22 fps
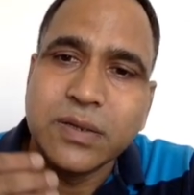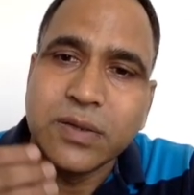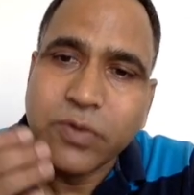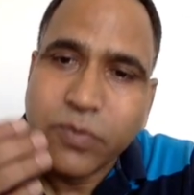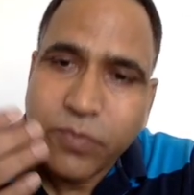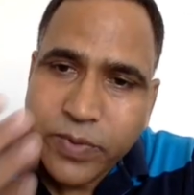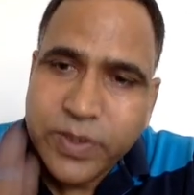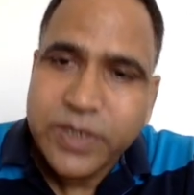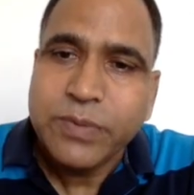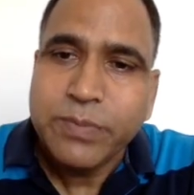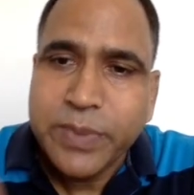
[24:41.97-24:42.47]

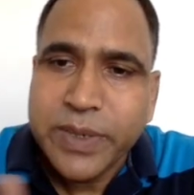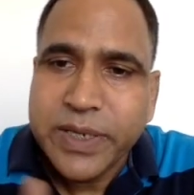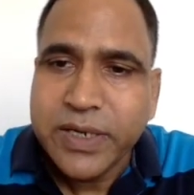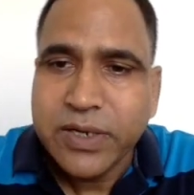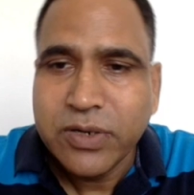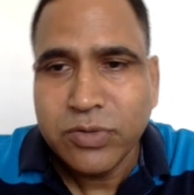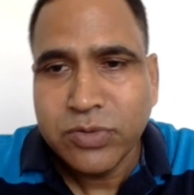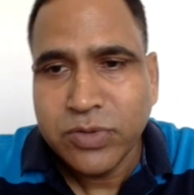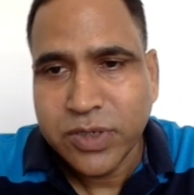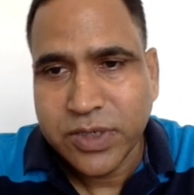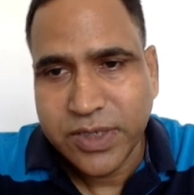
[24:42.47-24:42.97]
we bring
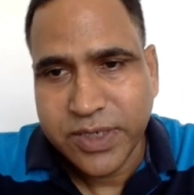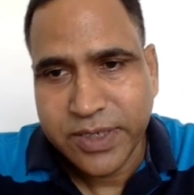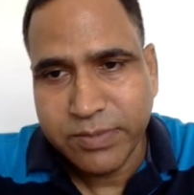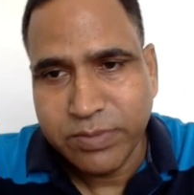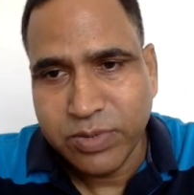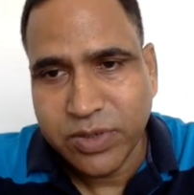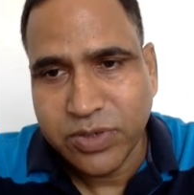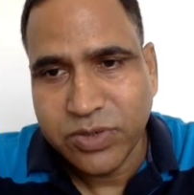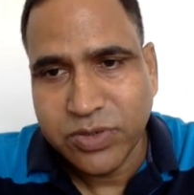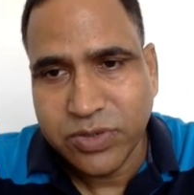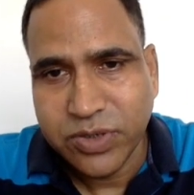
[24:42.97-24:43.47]
on the
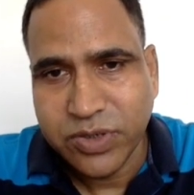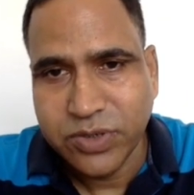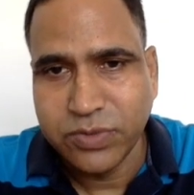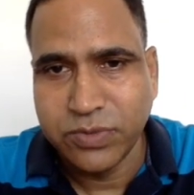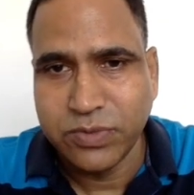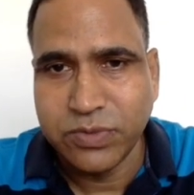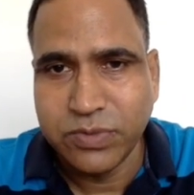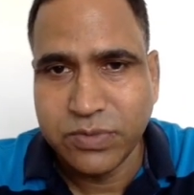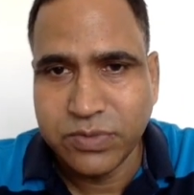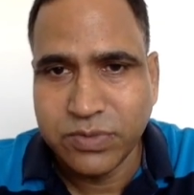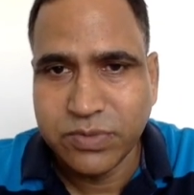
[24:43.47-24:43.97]
table to you
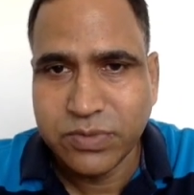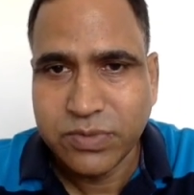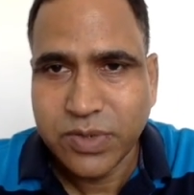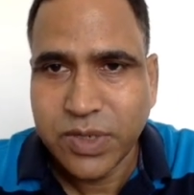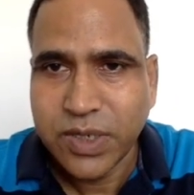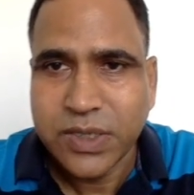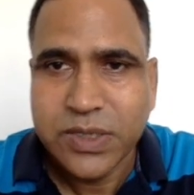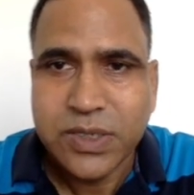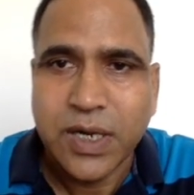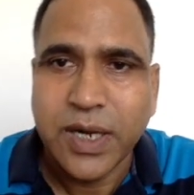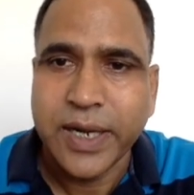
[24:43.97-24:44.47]

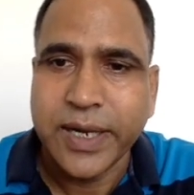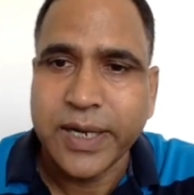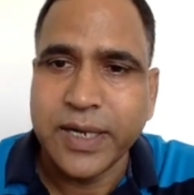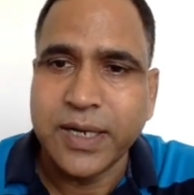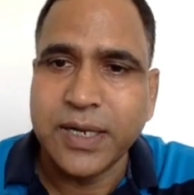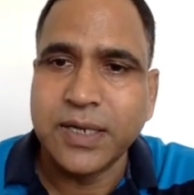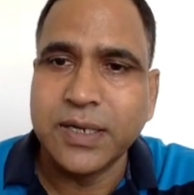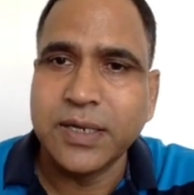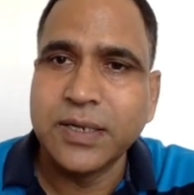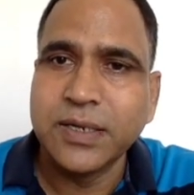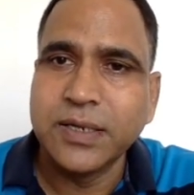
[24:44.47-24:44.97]
is
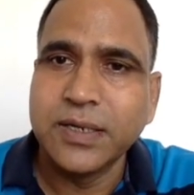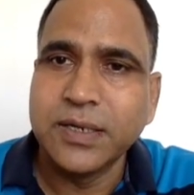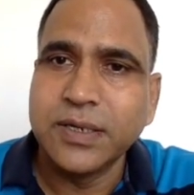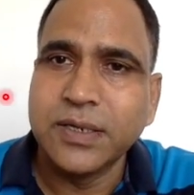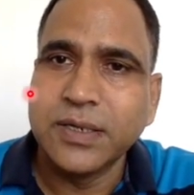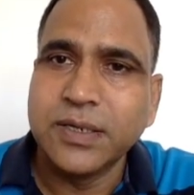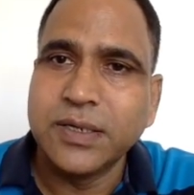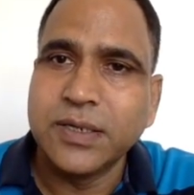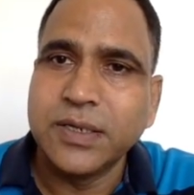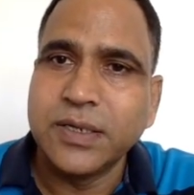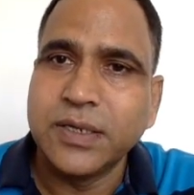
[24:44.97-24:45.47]
like,
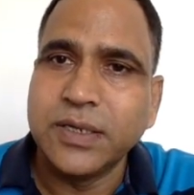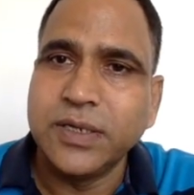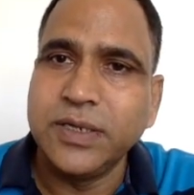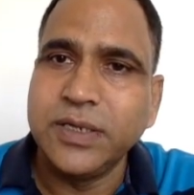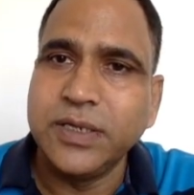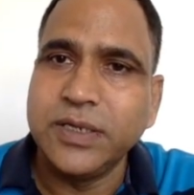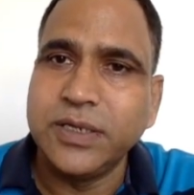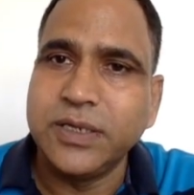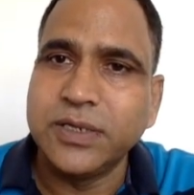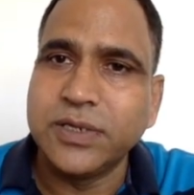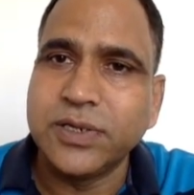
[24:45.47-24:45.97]

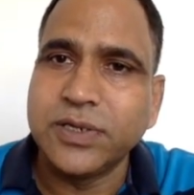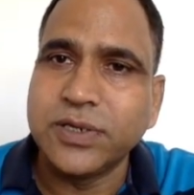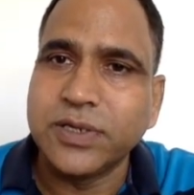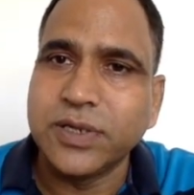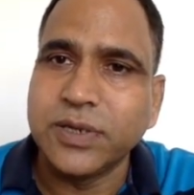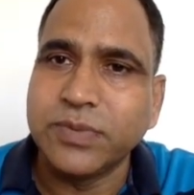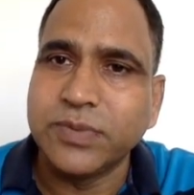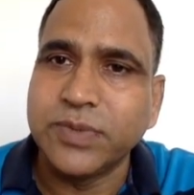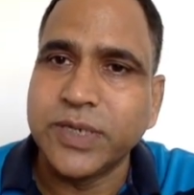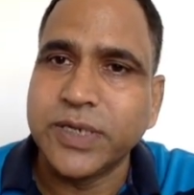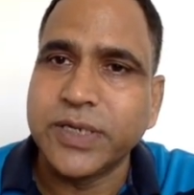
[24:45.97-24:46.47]
this is the
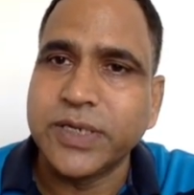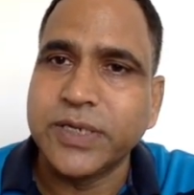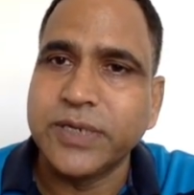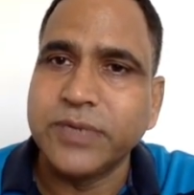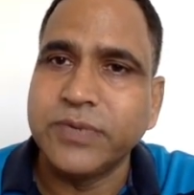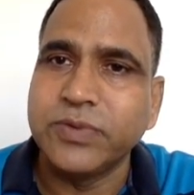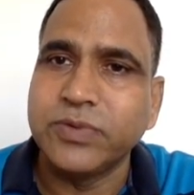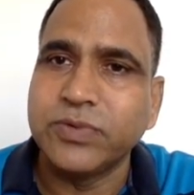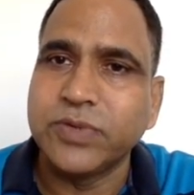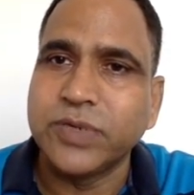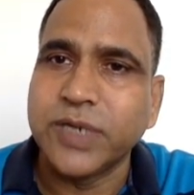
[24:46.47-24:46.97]
objective
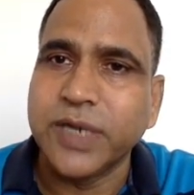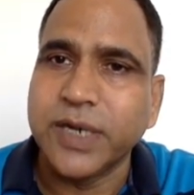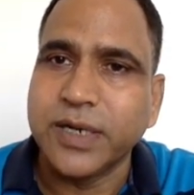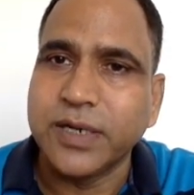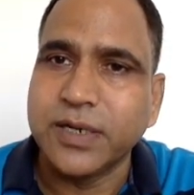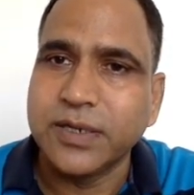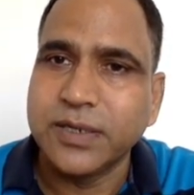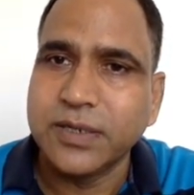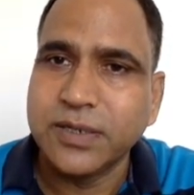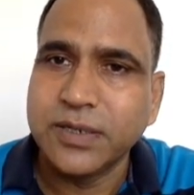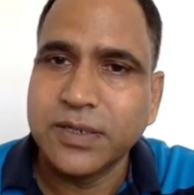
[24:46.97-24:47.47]
you set.
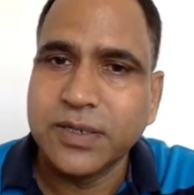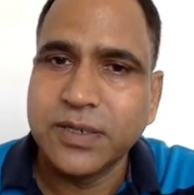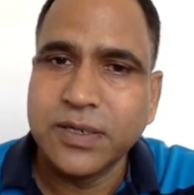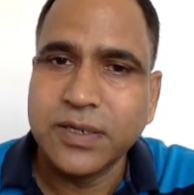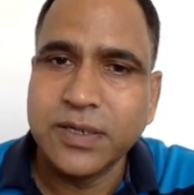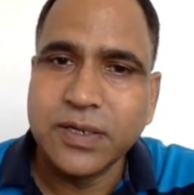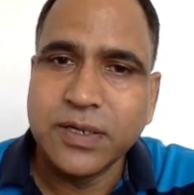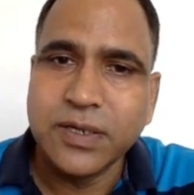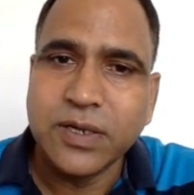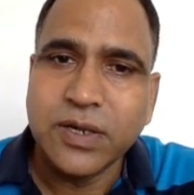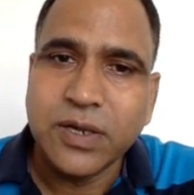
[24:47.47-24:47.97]

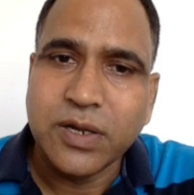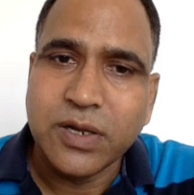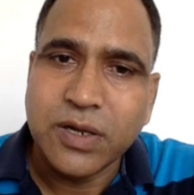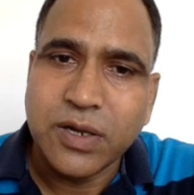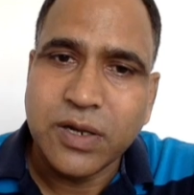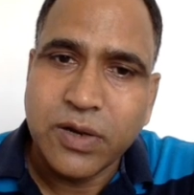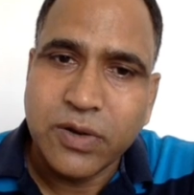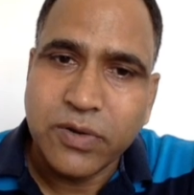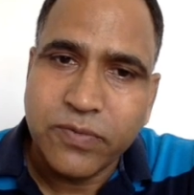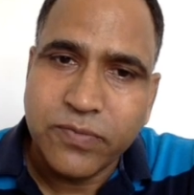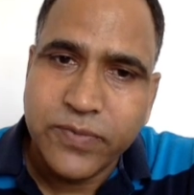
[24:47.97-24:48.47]

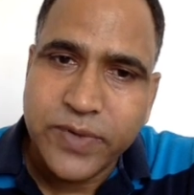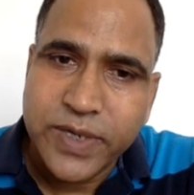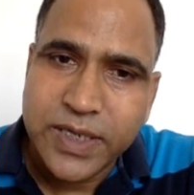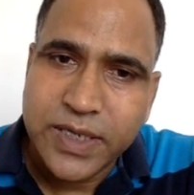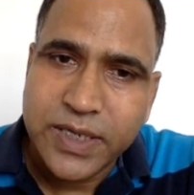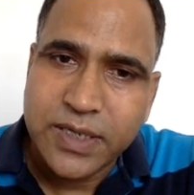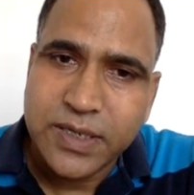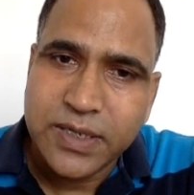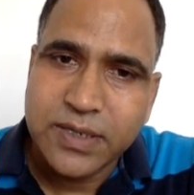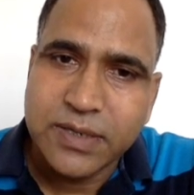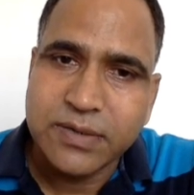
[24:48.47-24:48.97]

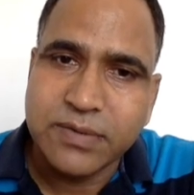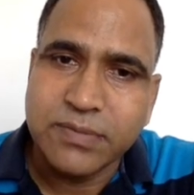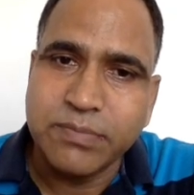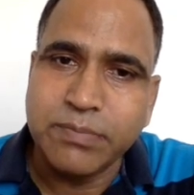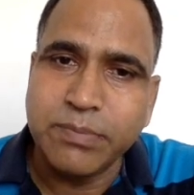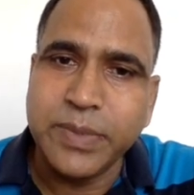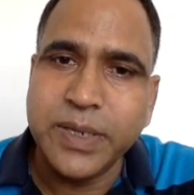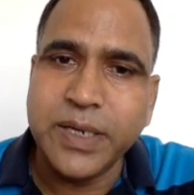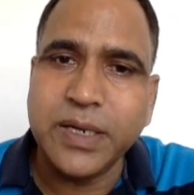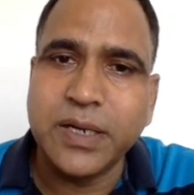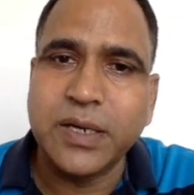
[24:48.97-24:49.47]
We
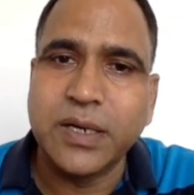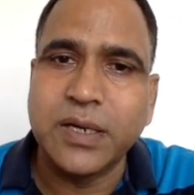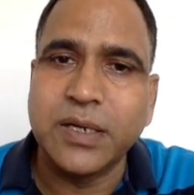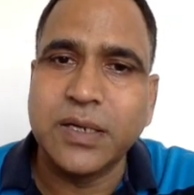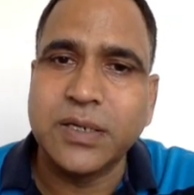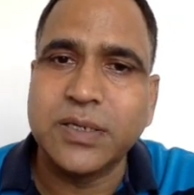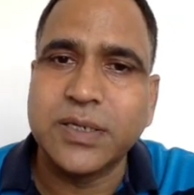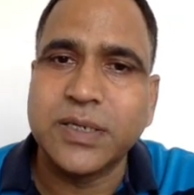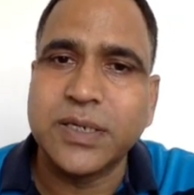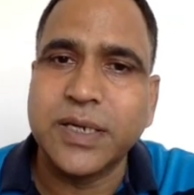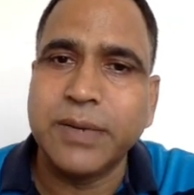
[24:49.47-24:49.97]
make
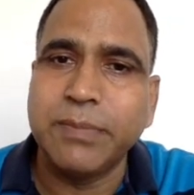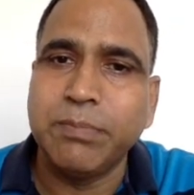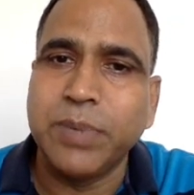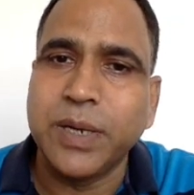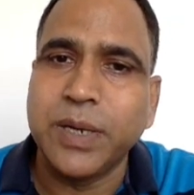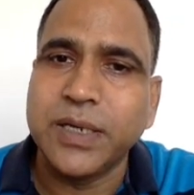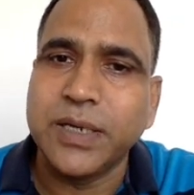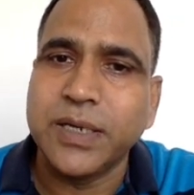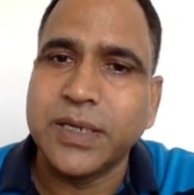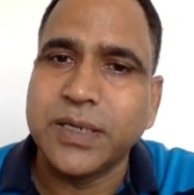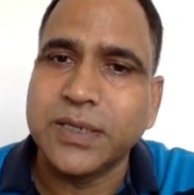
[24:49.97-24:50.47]
step
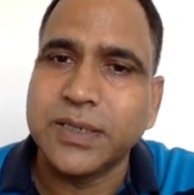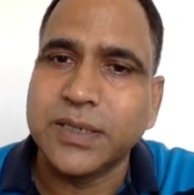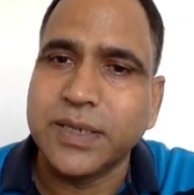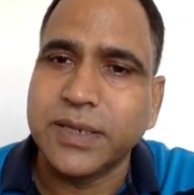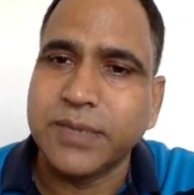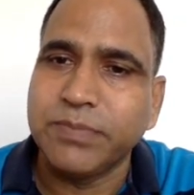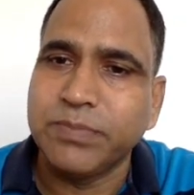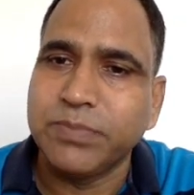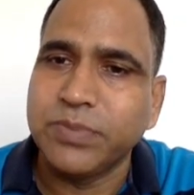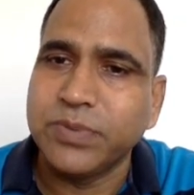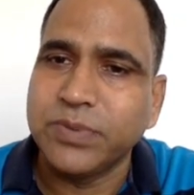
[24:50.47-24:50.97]
by
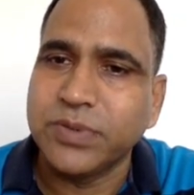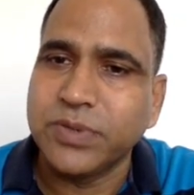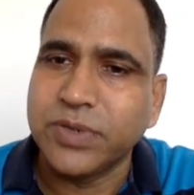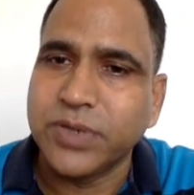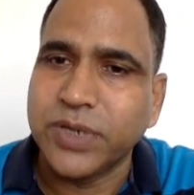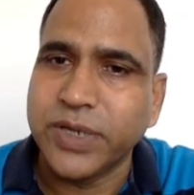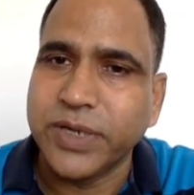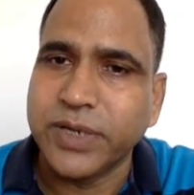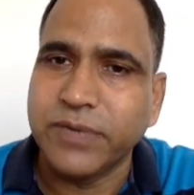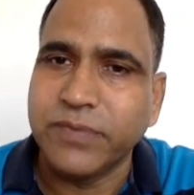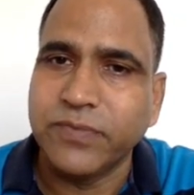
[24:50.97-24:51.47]
step
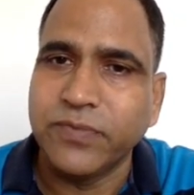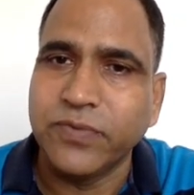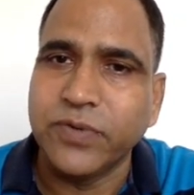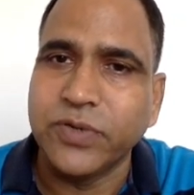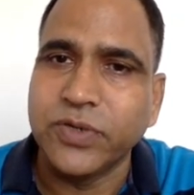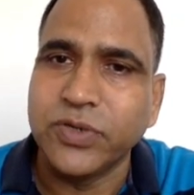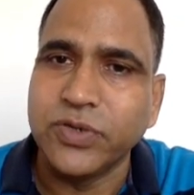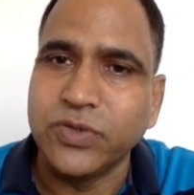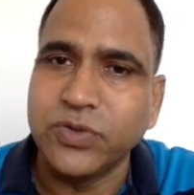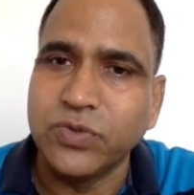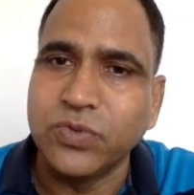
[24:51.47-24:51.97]
thing for
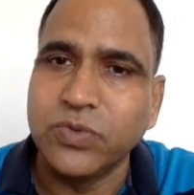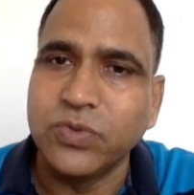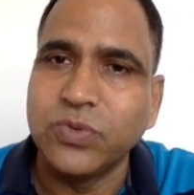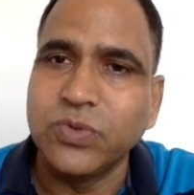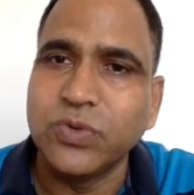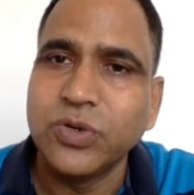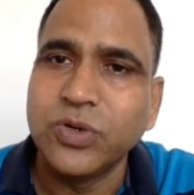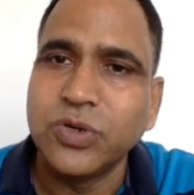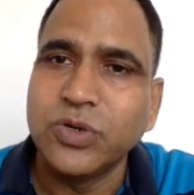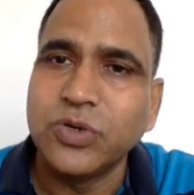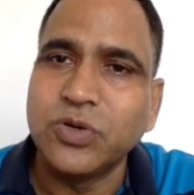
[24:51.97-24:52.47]
you
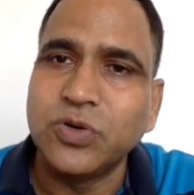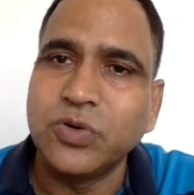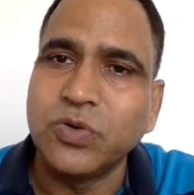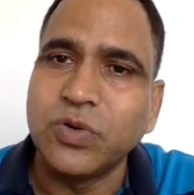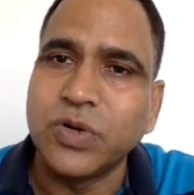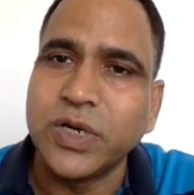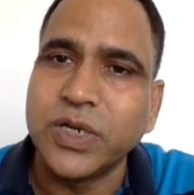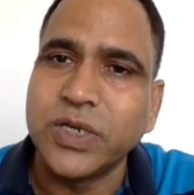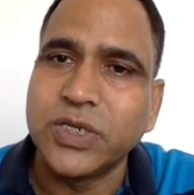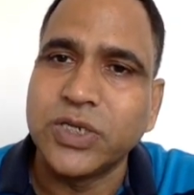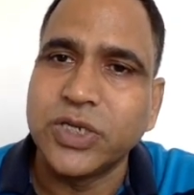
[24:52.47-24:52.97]
to
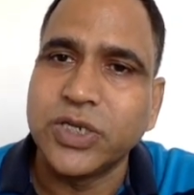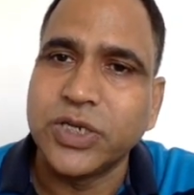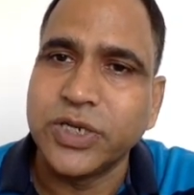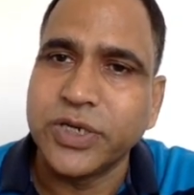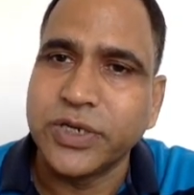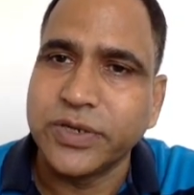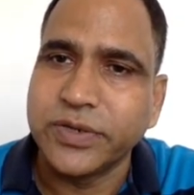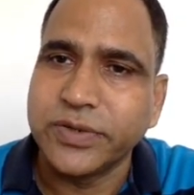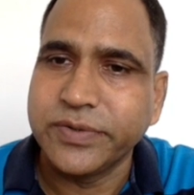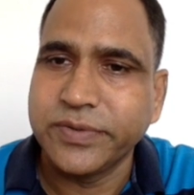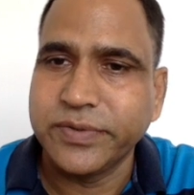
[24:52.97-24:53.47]
reach here.